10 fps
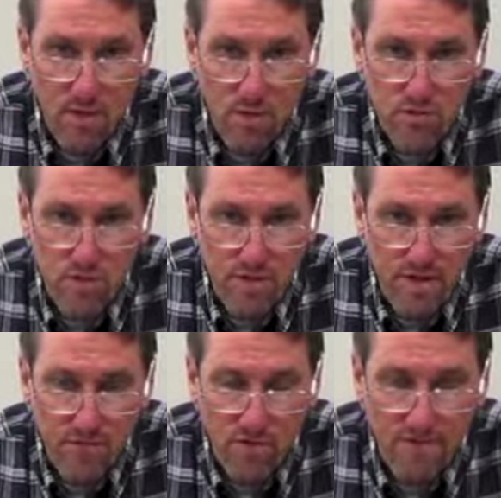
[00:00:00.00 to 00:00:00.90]
which was
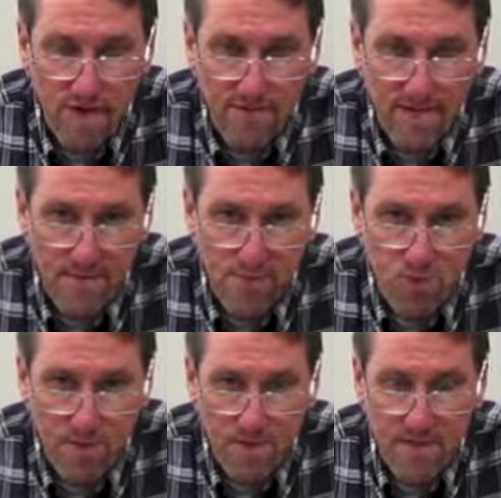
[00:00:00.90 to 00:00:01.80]
paid for by the van
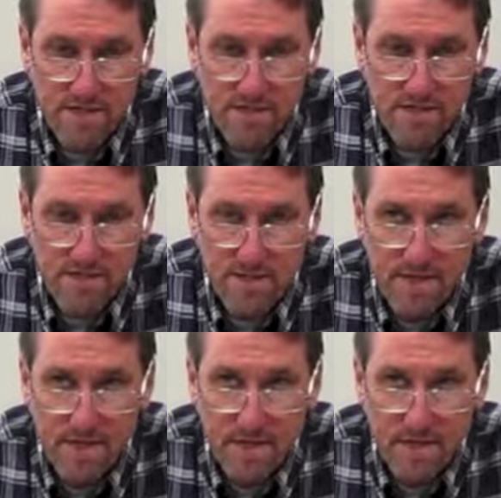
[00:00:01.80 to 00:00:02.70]
pool participants.
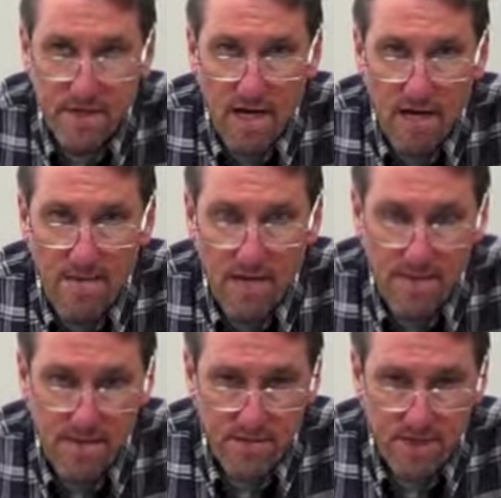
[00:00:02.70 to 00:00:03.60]
That
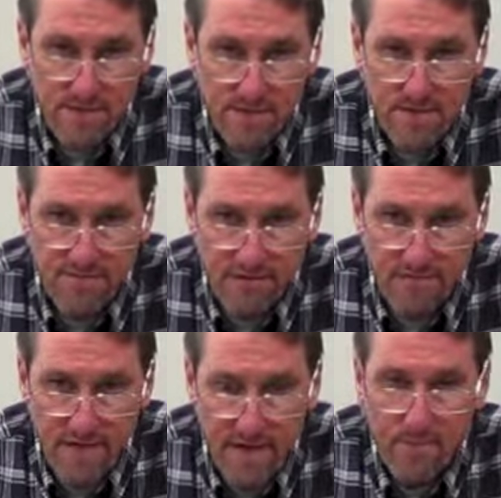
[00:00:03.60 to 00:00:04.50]
made the subsidy for the
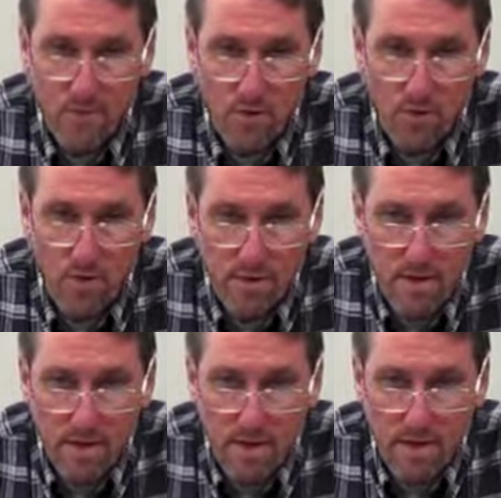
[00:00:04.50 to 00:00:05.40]
van pool
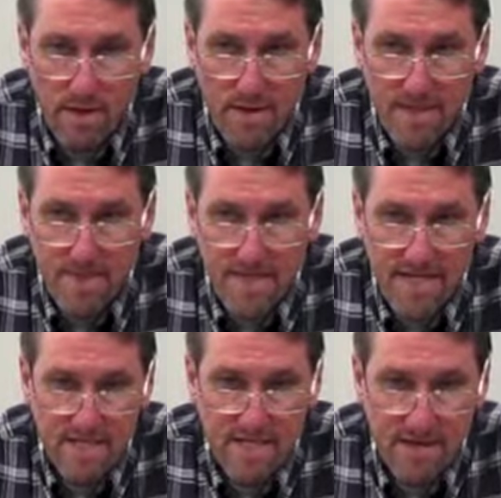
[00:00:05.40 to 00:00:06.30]

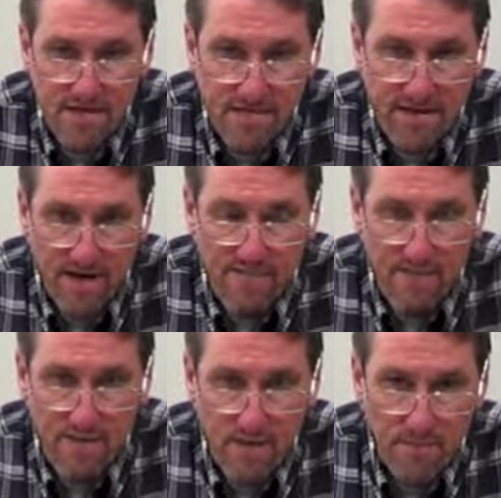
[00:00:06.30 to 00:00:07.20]
less than
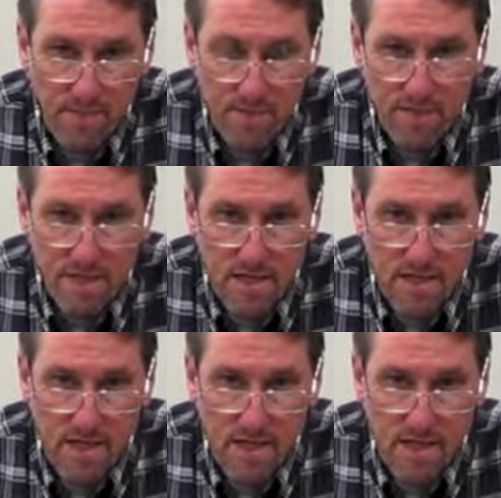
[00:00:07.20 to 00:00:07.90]
75%,